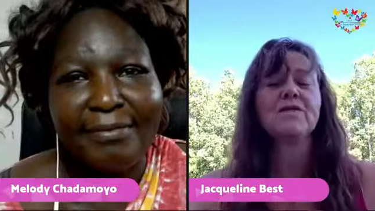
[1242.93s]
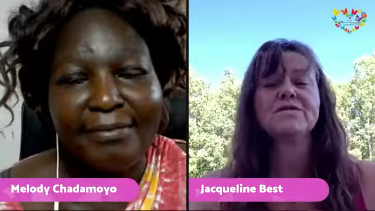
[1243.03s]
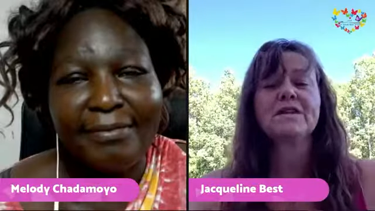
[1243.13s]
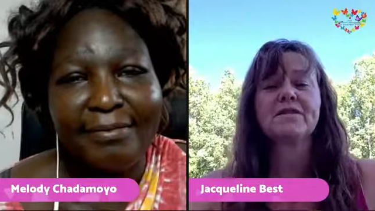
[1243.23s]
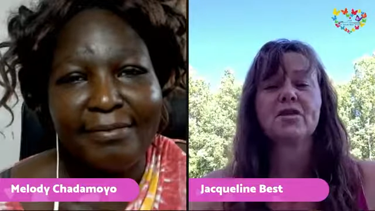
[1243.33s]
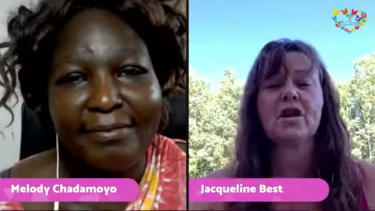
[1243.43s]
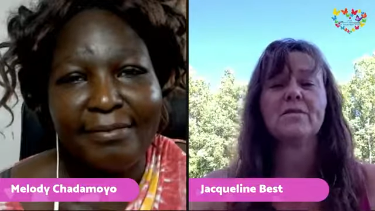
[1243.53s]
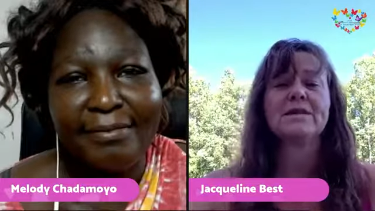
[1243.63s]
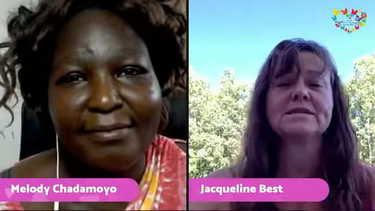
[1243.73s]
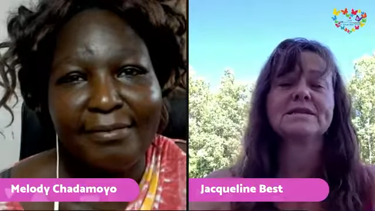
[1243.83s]
Speaker 1: those other
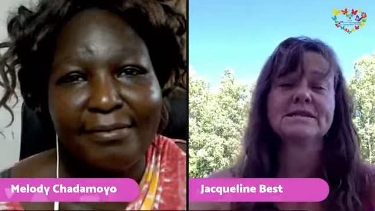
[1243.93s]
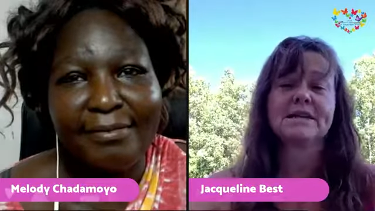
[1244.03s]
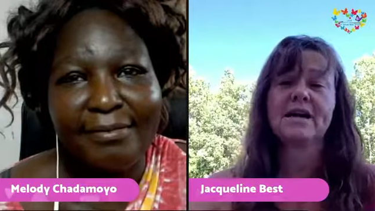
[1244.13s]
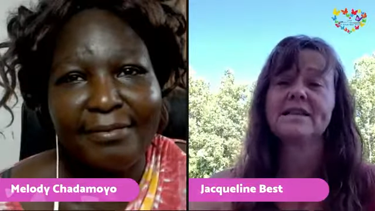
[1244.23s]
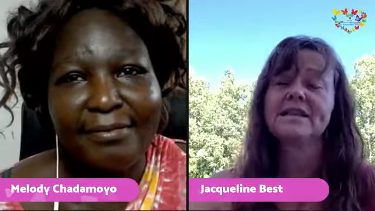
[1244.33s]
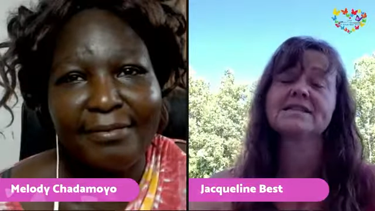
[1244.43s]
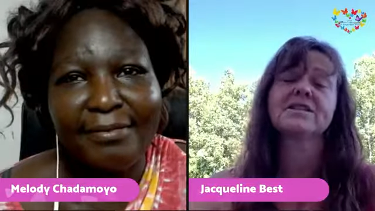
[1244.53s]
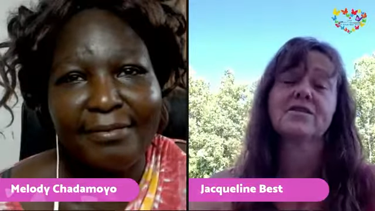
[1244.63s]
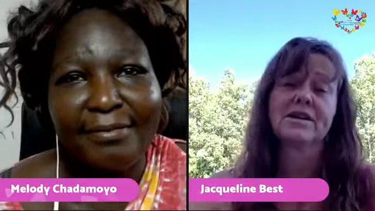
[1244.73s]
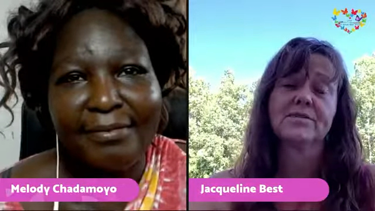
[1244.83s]
comments aside.
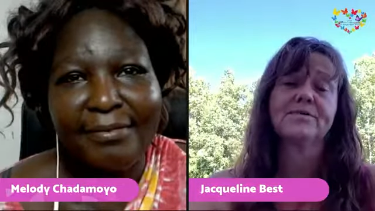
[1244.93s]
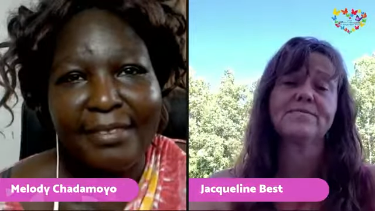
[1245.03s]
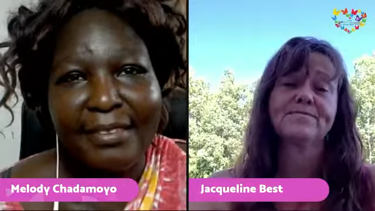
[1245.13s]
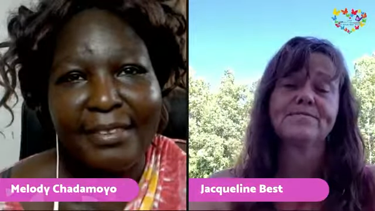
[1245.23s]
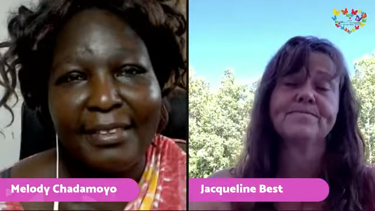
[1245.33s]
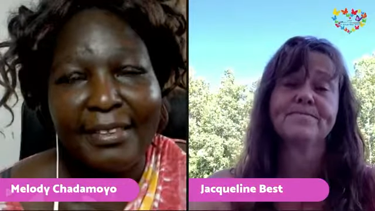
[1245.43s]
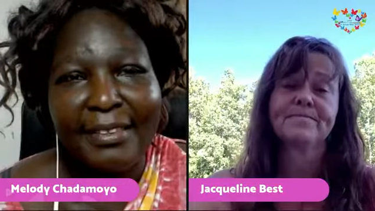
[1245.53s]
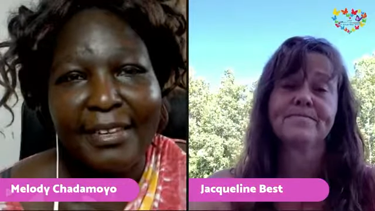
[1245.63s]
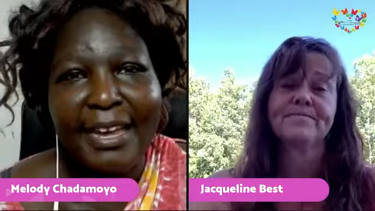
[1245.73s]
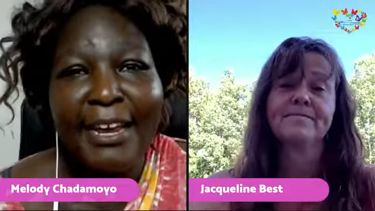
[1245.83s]
That's incredible.
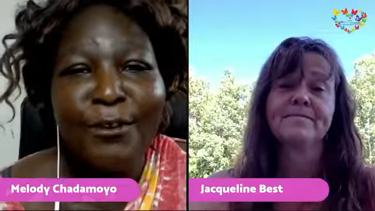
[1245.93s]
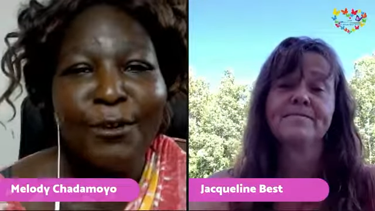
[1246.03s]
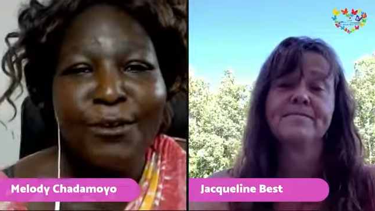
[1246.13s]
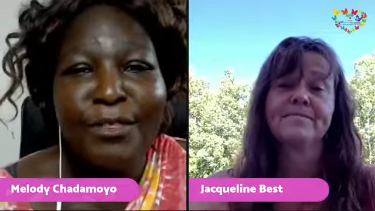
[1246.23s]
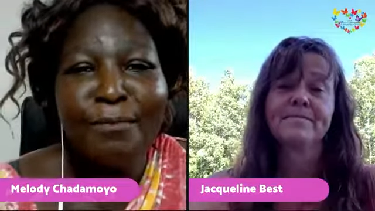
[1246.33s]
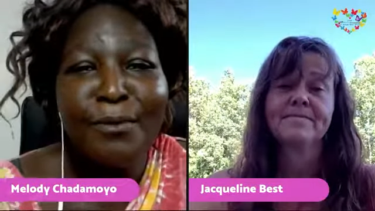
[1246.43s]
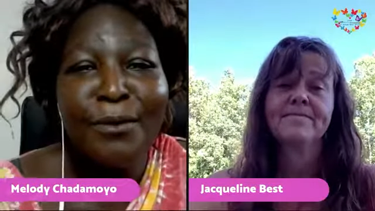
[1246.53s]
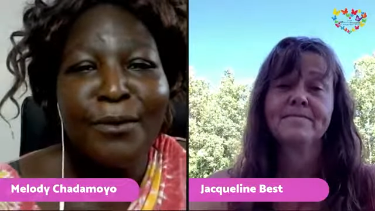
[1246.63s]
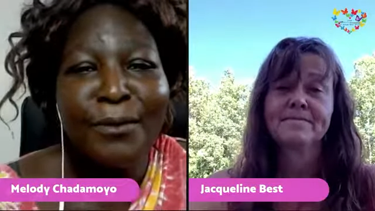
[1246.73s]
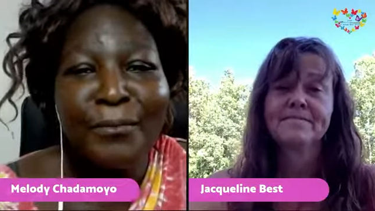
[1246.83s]
Speaker 2: And all the
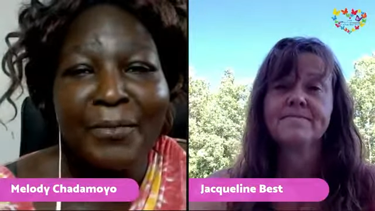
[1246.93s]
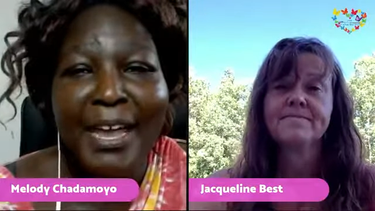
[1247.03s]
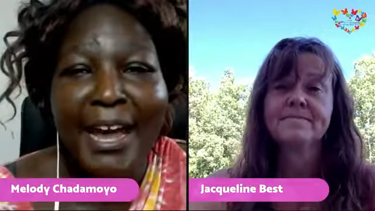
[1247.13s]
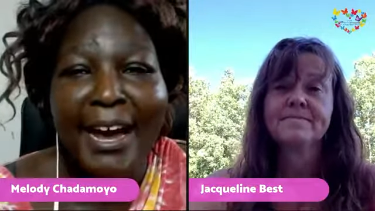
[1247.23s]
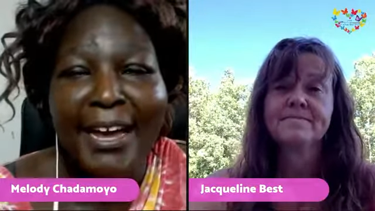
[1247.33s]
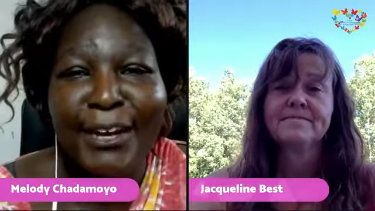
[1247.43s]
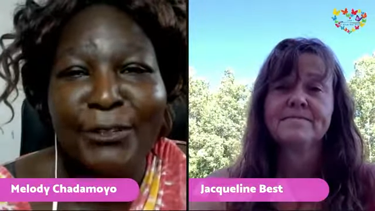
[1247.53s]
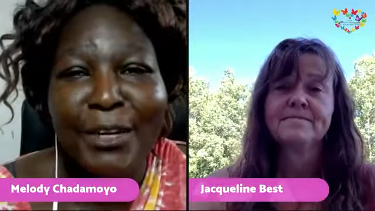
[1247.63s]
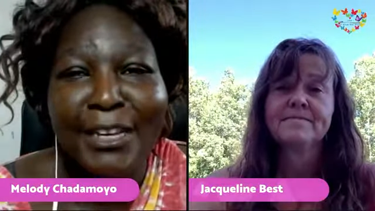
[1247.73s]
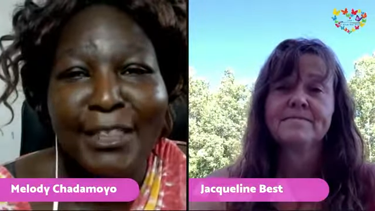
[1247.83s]
more, I
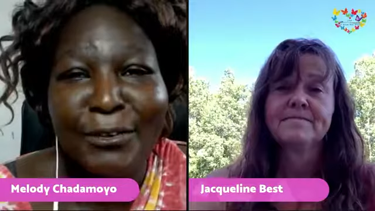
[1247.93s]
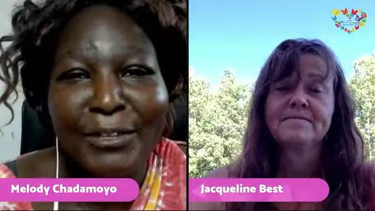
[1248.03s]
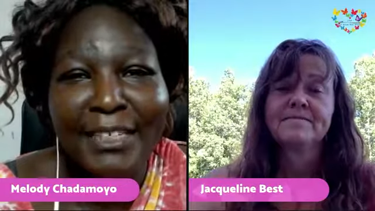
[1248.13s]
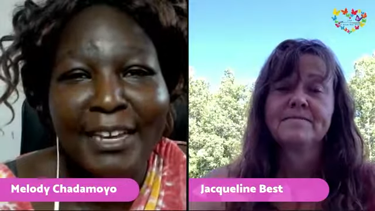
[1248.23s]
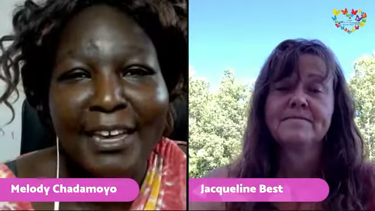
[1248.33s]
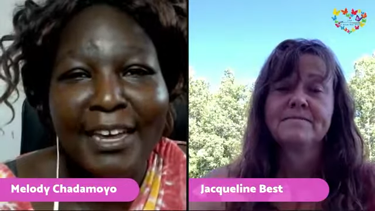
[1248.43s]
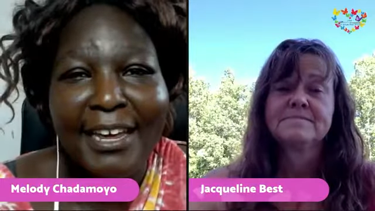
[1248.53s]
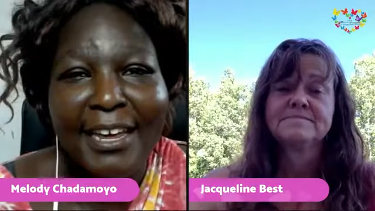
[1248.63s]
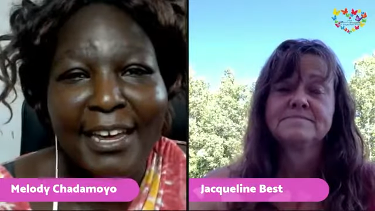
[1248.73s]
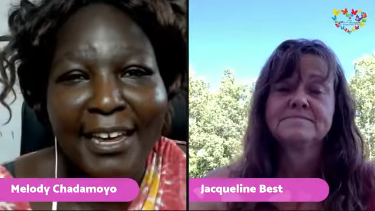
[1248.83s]
actually thought
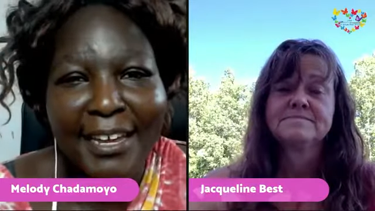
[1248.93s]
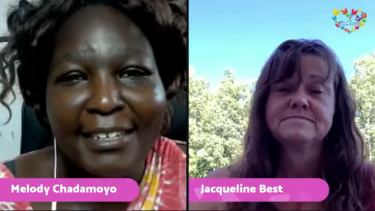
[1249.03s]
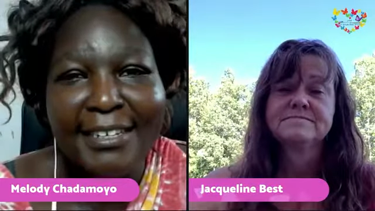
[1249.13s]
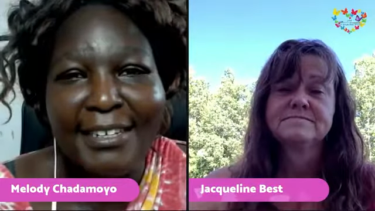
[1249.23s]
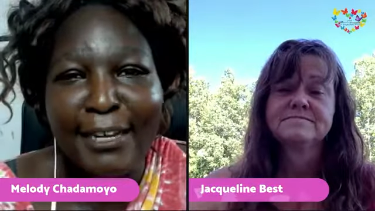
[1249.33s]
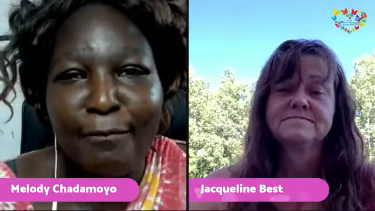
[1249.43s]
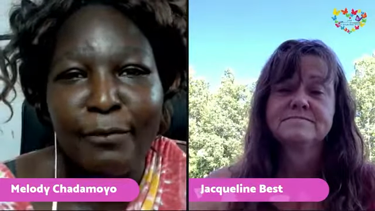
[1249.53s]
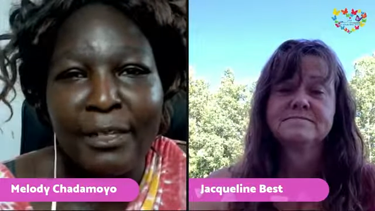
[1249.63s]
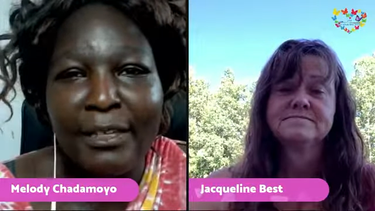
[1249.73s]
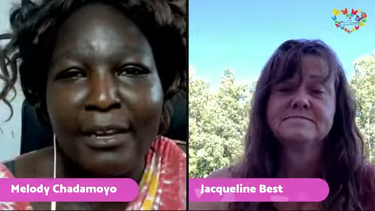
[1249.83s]
he
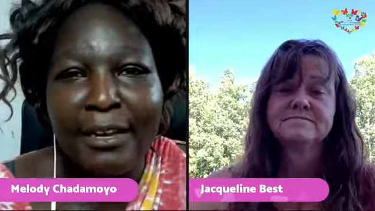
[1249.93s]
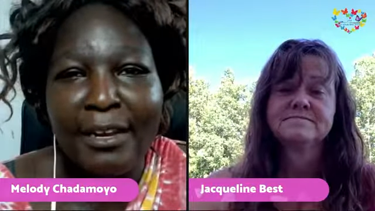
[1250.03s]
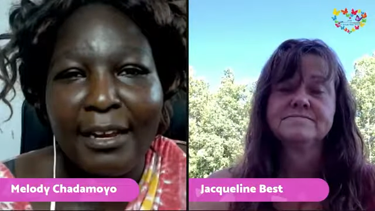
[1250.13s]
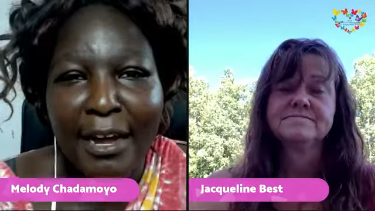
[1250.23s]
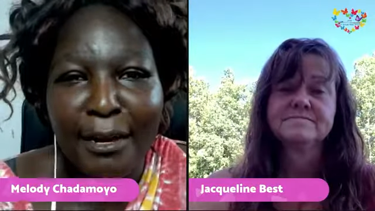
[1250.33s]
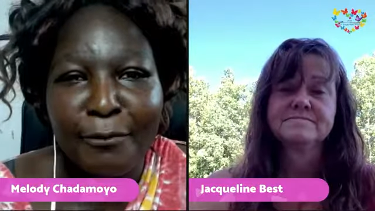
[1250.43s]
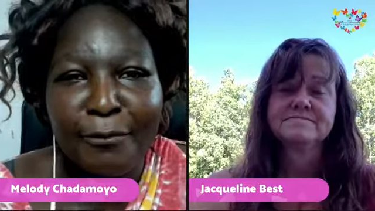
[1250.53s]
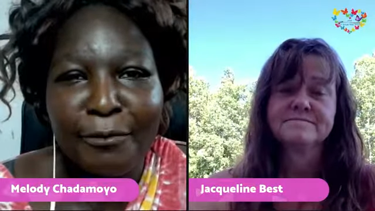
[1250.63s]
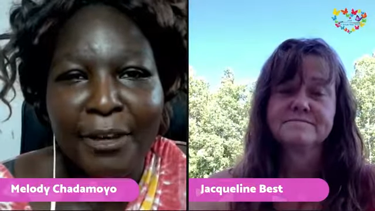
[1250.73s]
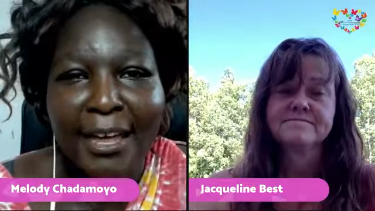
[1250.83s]
deserved
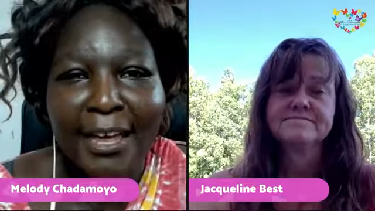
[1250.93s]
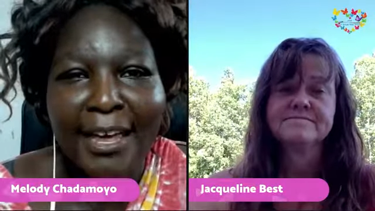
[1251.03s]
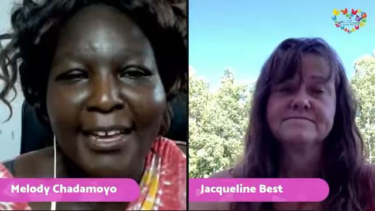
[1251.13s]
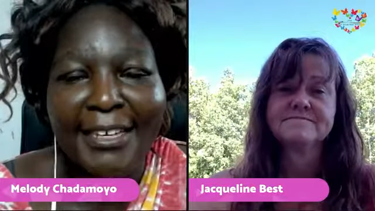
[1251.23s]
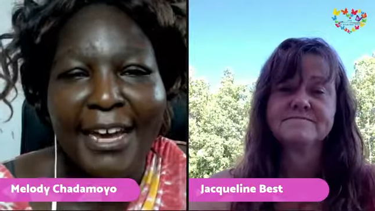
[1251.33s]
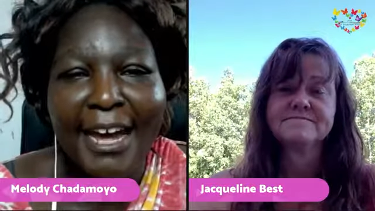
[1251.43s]
love. And